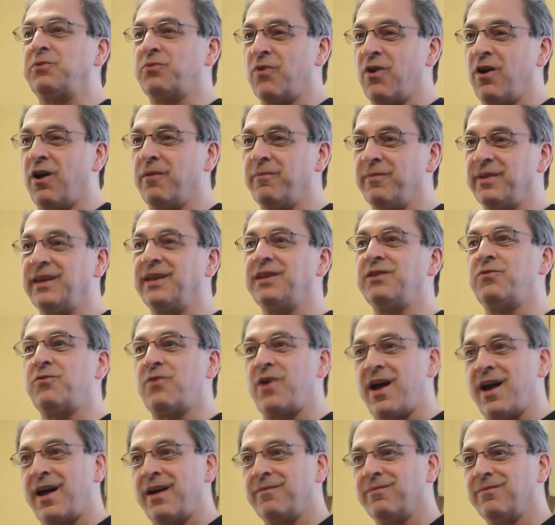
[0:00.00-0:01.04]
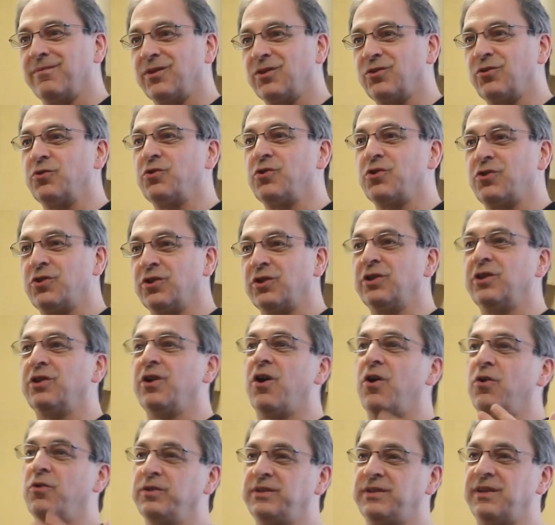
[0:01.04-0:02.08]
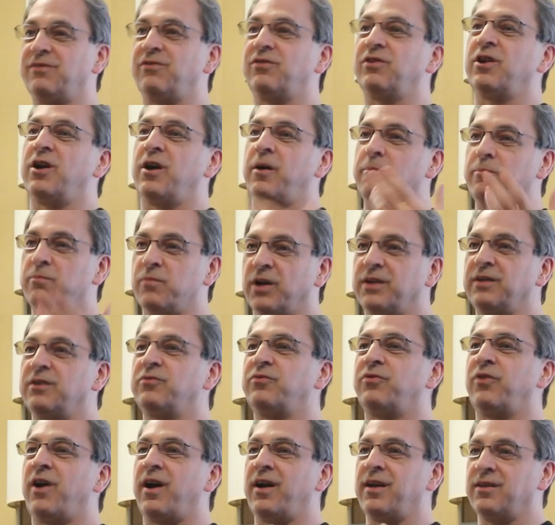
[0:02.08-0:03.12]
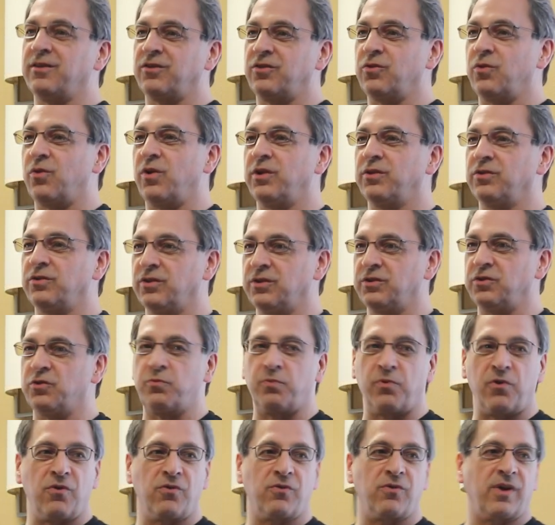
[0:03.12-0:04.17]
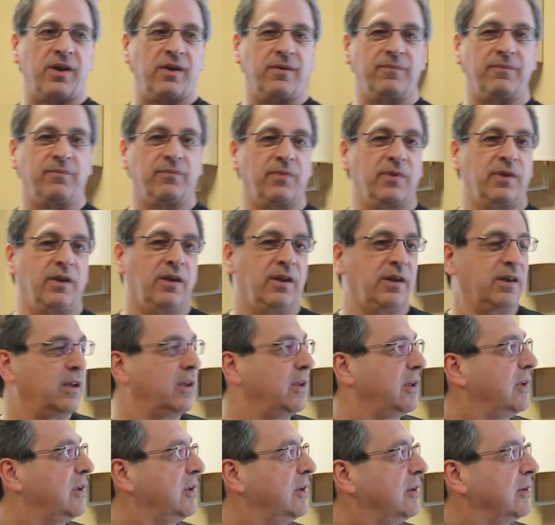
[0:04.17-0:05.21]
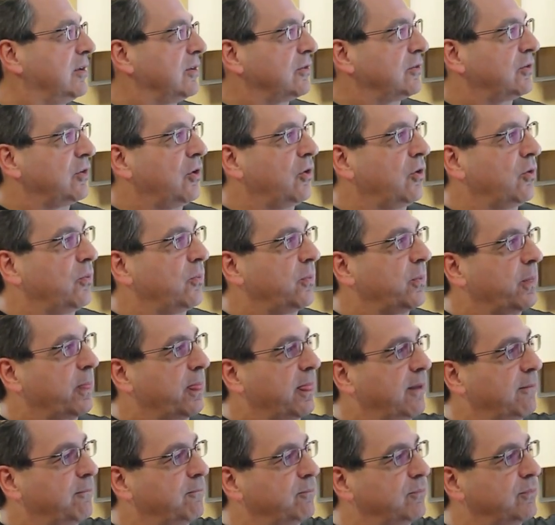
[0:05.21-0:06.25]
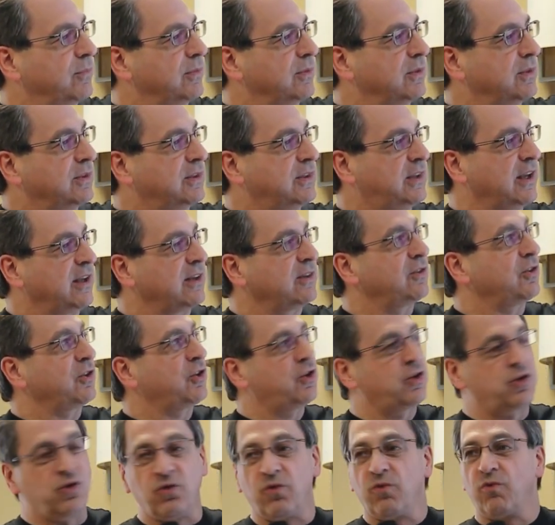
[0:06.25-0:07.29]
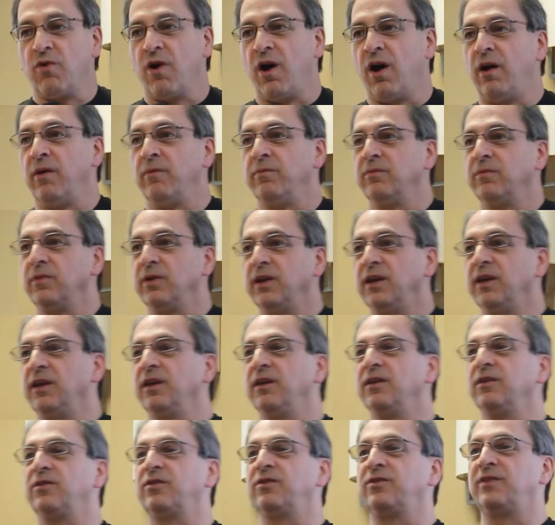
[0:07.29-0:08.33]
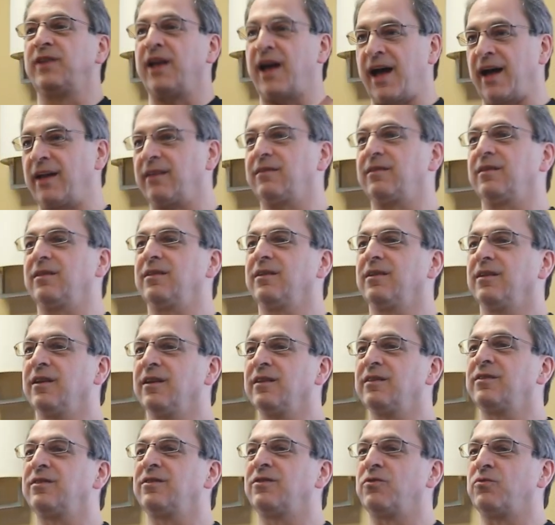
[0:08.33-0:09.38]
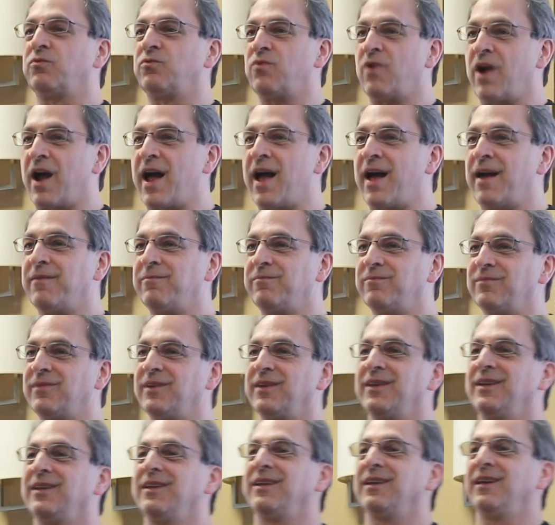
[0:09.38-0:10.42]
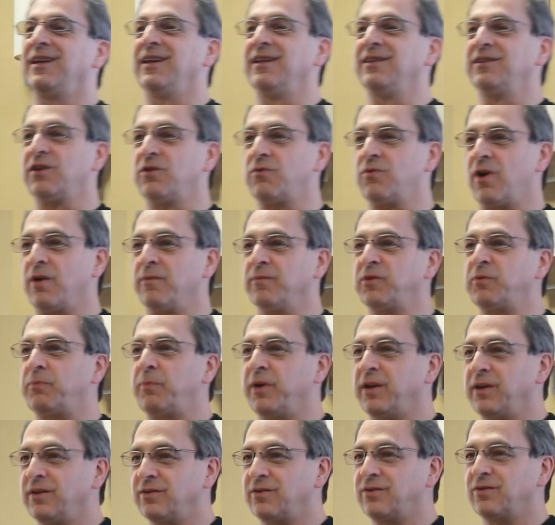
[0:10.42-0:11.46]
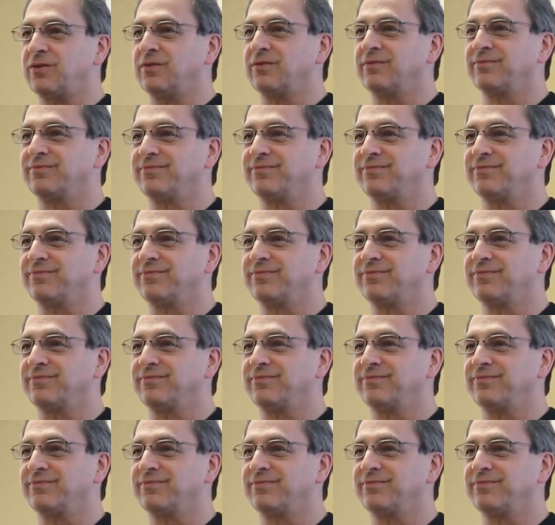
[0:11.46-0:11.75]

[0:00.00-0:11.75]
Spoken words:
ROM in RAM. So you could load, develop, modify, and so on in your program. So this QROM is that. It's RAM in the ROM space.